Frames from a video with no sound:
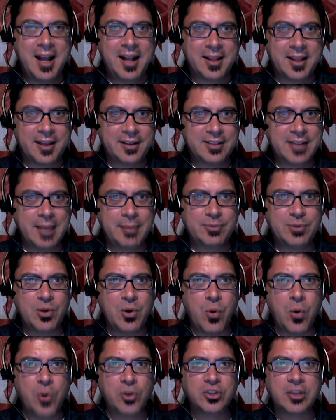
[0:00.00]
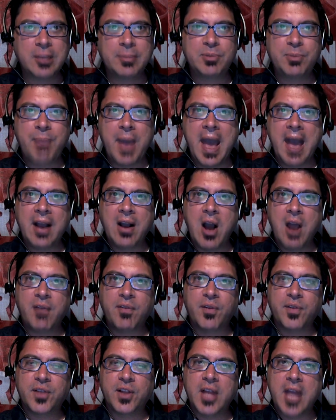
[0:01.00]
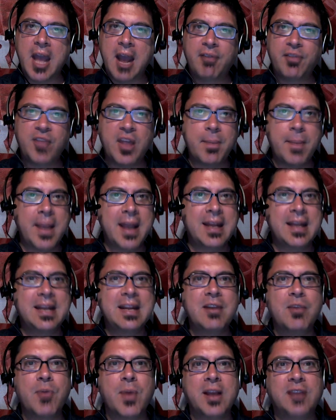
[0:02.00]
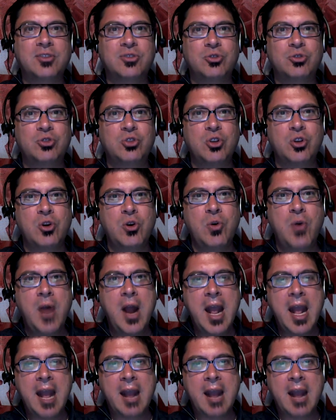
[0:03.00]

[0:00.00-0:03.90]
A lot of times when a horse comes back off of a layoff, they may need a race or two.